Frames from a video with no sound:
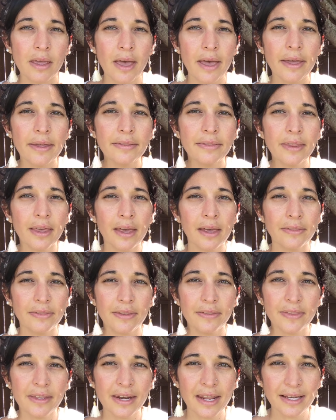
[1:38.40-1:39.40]
And
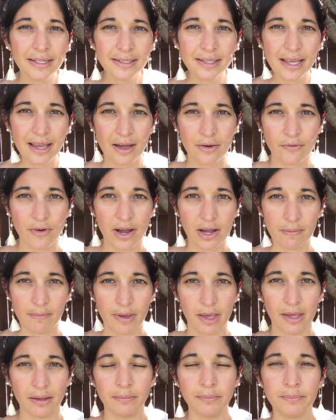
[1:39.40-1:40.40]
then the next thing I
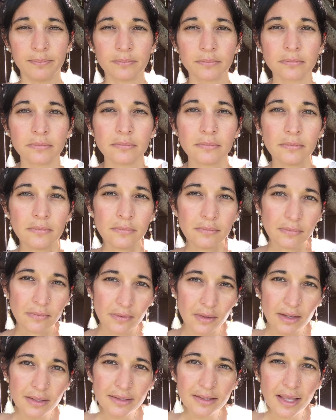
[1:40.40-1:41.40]
recommend
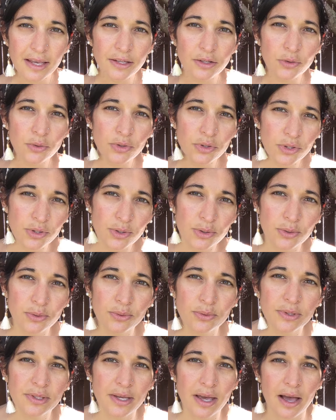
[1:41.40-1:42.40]
is that you
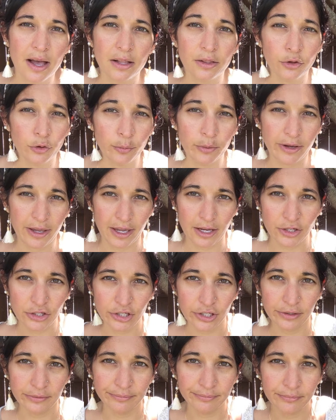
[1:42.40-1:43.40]
use
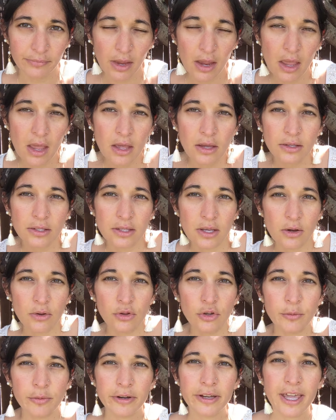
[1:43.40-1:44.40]
lubrication. So
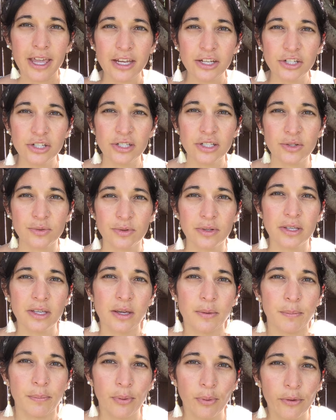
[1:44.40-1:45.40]
lubrication is really
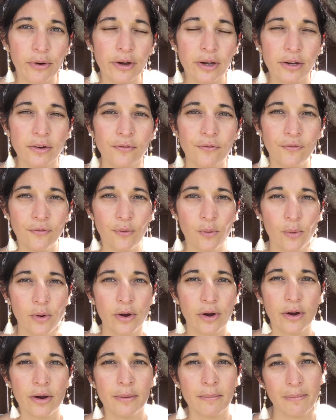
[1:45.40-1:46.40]
important
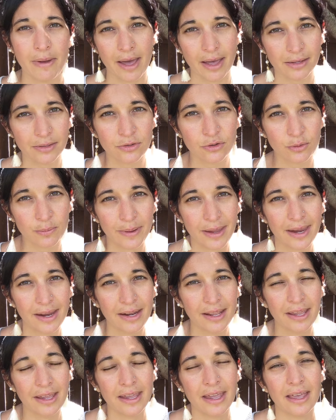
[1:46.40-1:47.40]
for
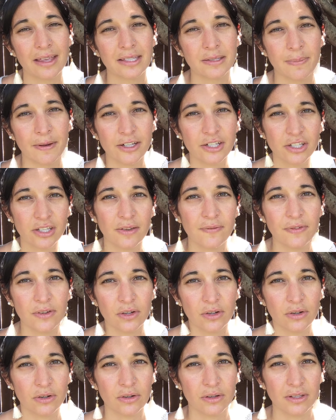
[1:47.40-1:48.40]
masturbating, especially if
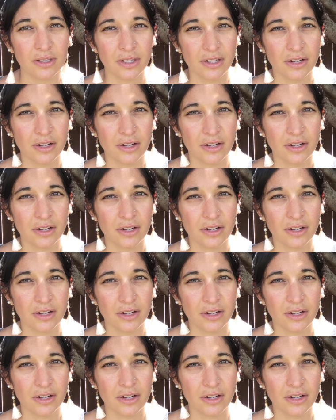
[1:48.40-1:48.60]
you're,